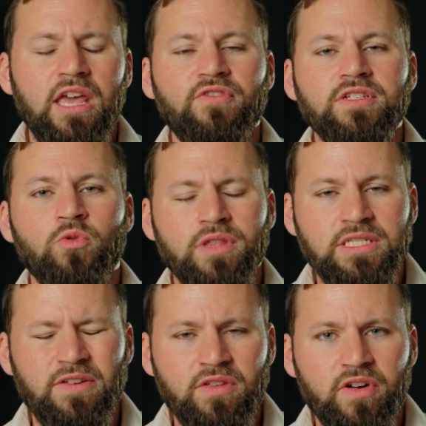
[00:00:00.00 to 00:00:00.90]
if it's more than
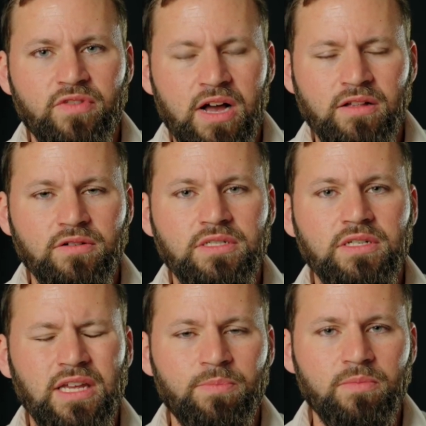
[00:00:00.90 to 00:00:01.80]

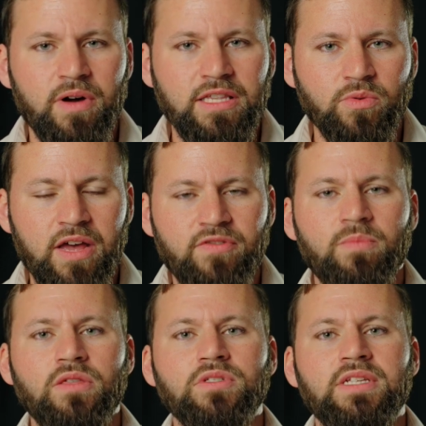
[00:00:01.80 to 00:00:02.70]
$75, keep in mind you will have to
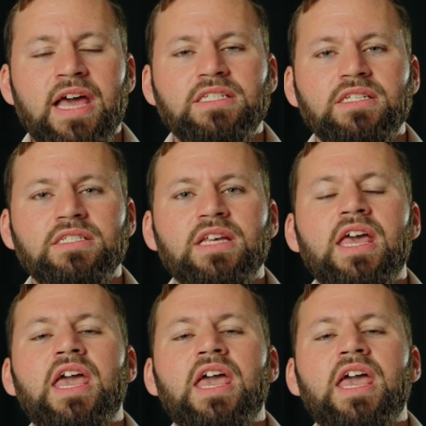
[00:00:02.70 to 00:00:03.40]
pay those taxes.